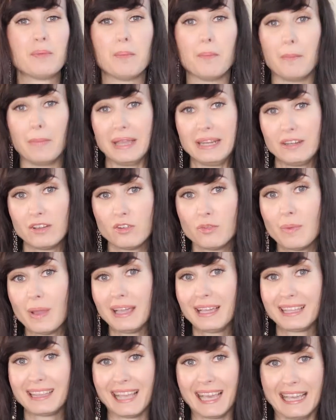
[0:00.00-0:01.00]
Many of
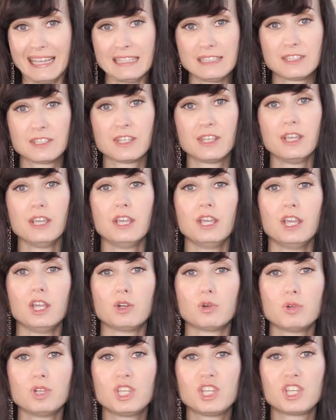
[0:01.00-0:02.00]
my clients
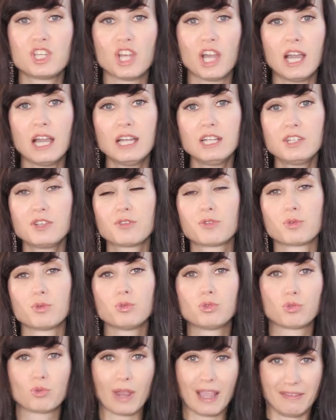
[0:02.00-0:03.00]
recharge
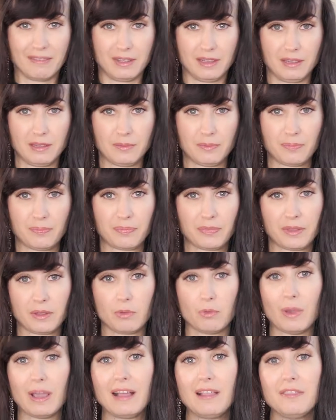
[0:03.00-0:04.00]
through travel.
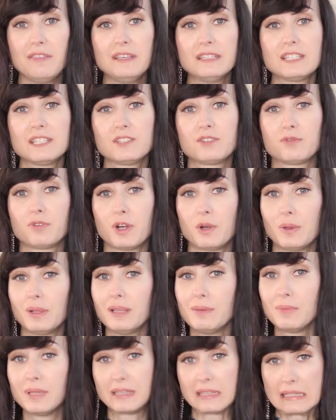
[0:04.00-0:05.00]
While this is very
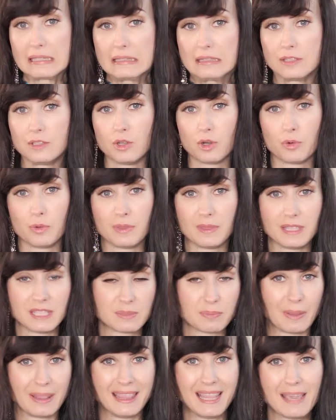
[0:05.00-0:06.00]
limited during
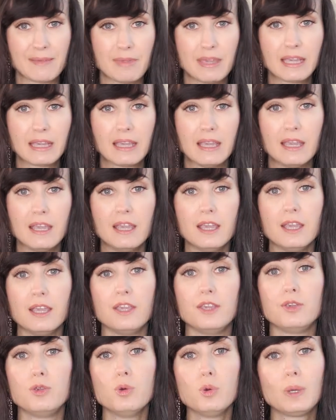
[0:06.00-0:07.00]
this pandemic,
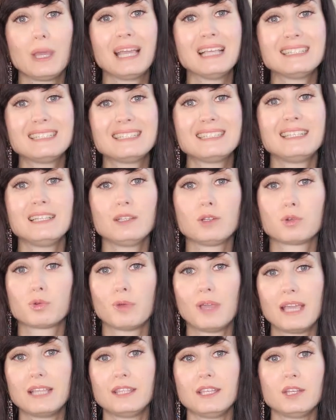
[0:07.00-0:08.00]
you can still
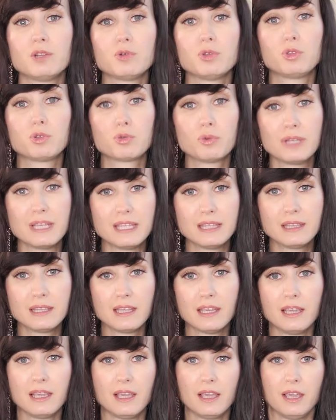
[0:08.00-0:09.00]
create a retreat
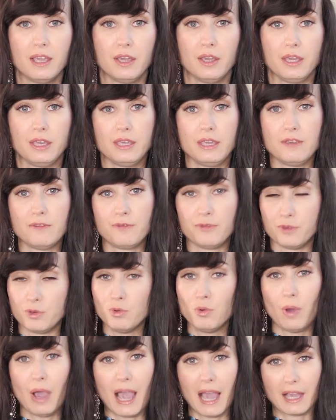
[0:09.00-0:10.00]
if
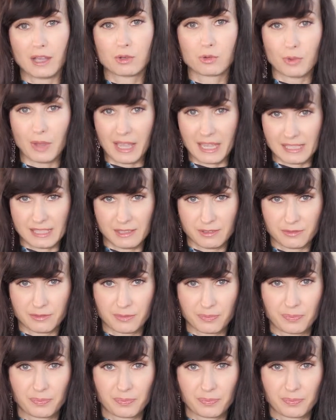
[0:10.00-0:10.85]
you are creative.